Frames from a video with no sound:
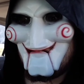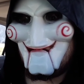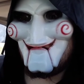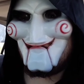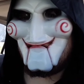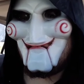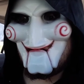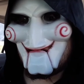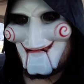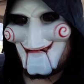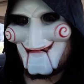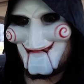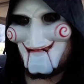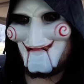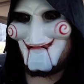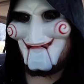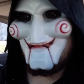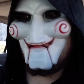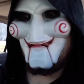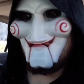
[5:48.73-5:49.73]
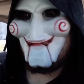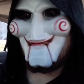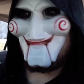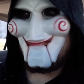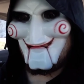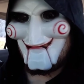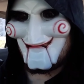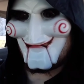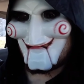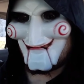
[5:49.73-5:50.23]
edition
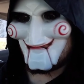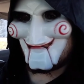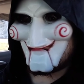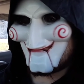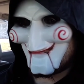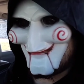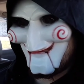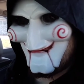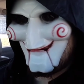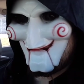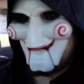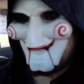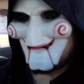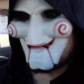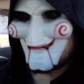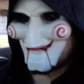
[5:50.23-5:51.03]
piece of swag,